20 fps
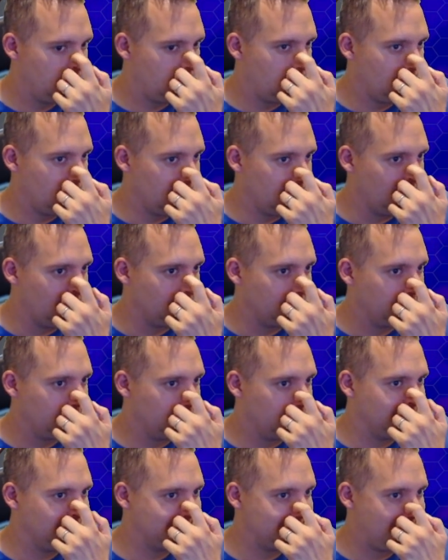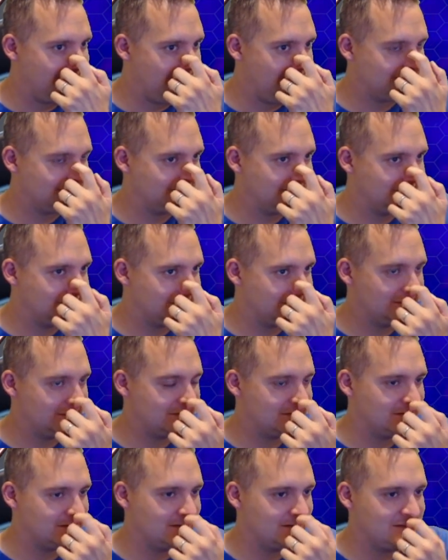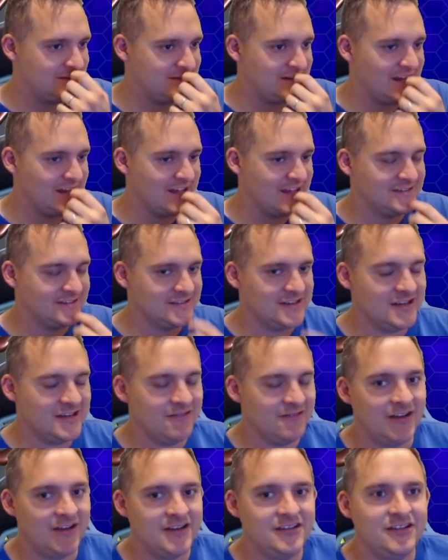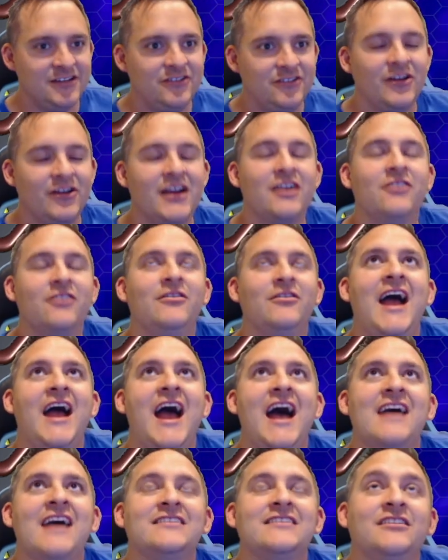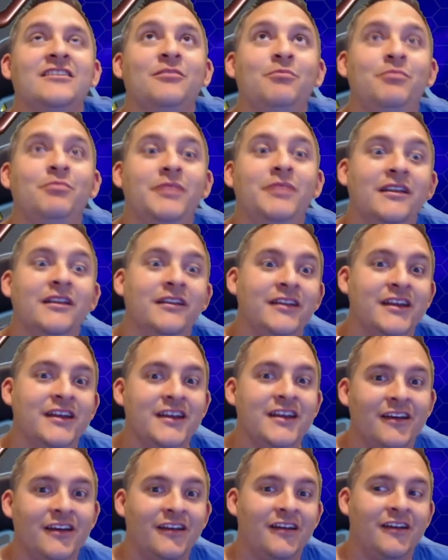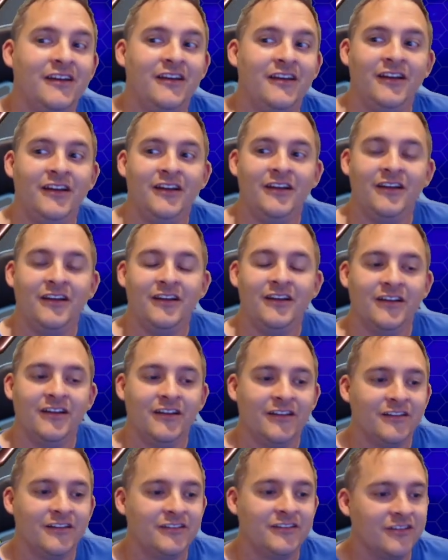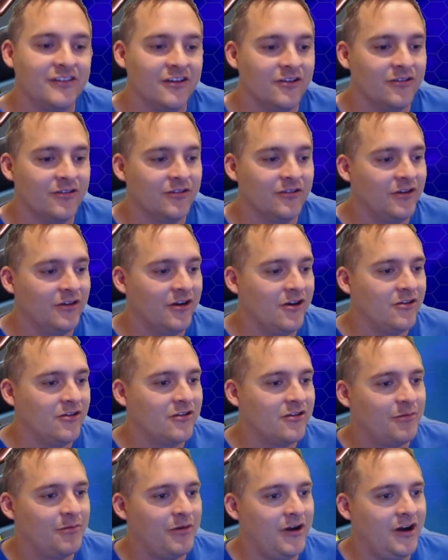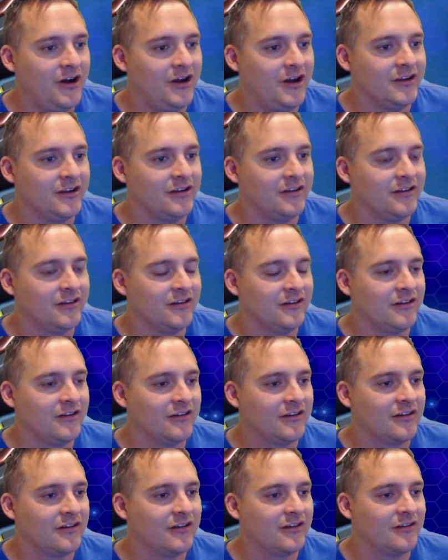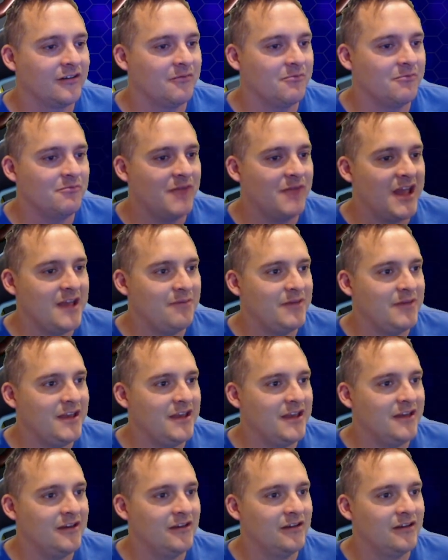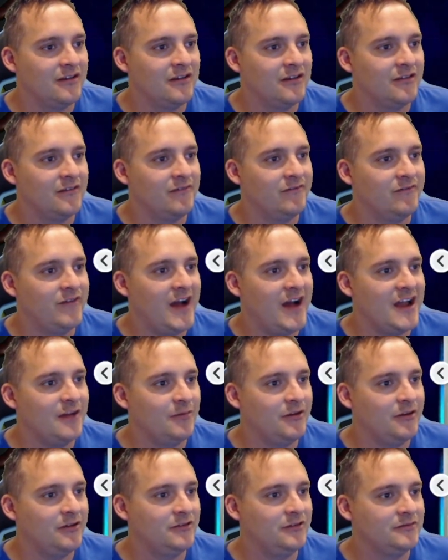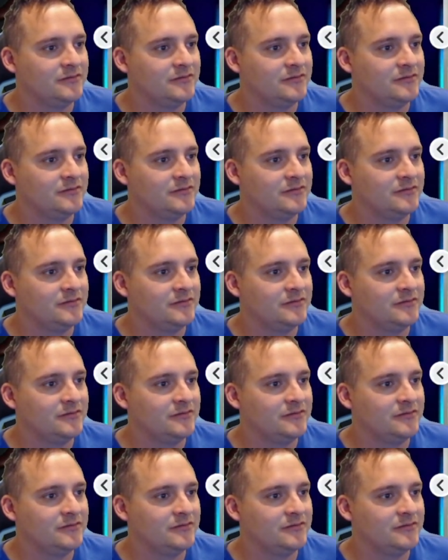We will attack to Chansey. Regidrago has an ability, so Ogerpon may be viable.